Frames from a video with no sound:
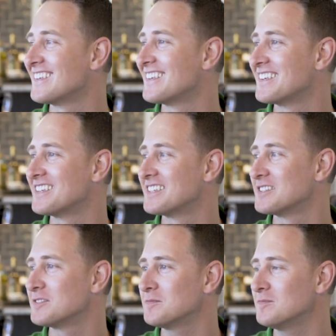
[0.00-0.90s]

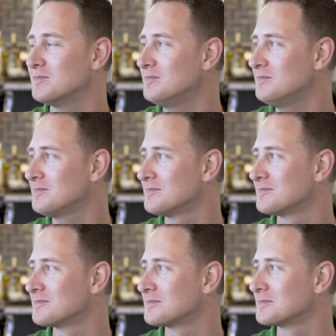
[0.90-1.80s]

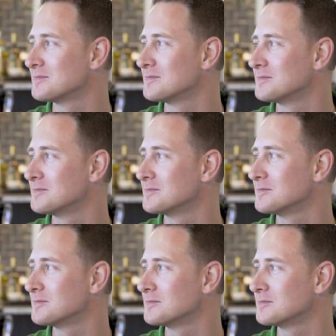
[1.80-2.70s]

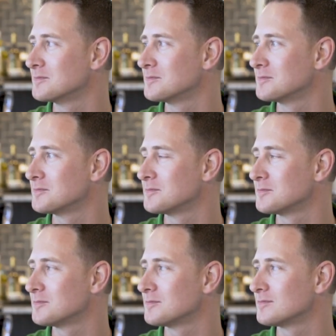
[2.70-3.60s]

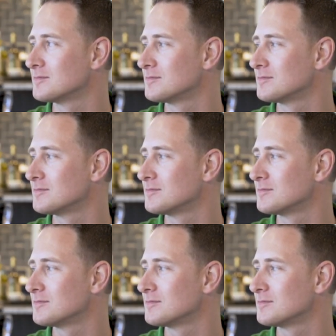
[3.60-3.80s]
(silent)